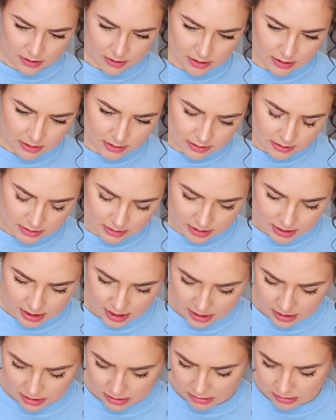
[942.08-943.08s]
into the
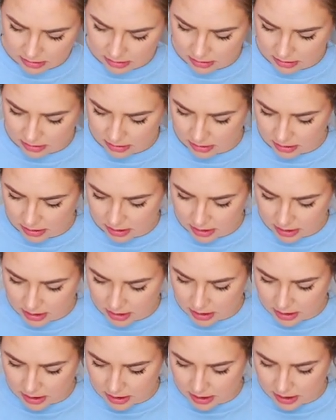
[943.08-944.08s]
egg,
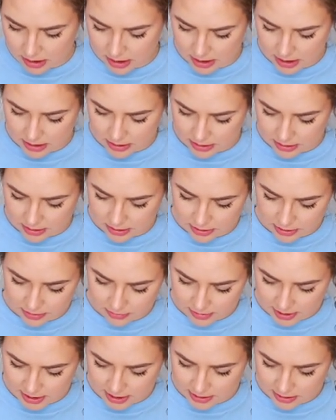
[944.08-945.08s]
into the
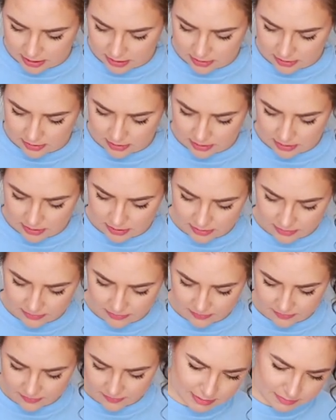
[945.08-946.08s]
Doritos,
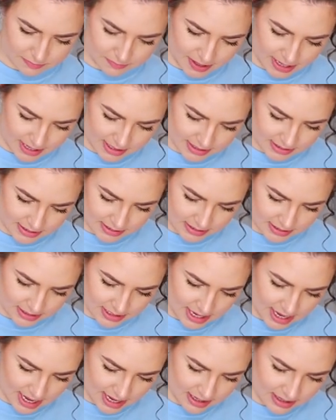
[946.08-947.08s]
back into
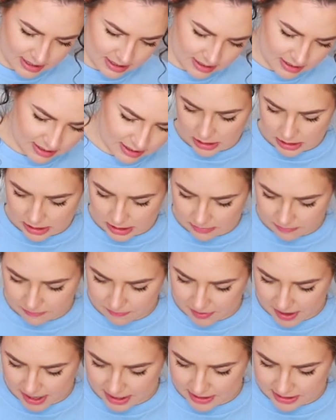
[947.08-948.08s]
the egg, and then
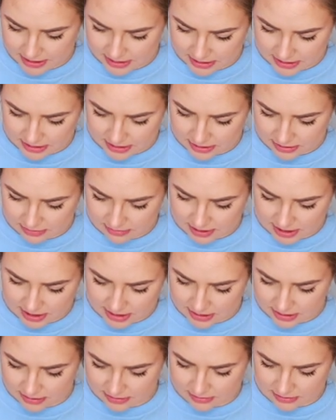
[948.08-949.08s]
back into the
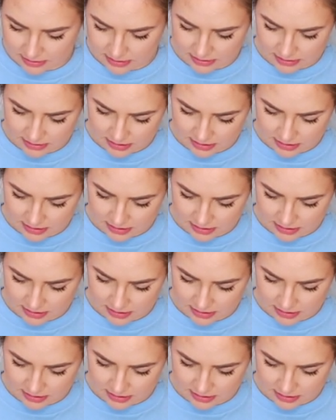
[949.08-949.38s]
Doritos.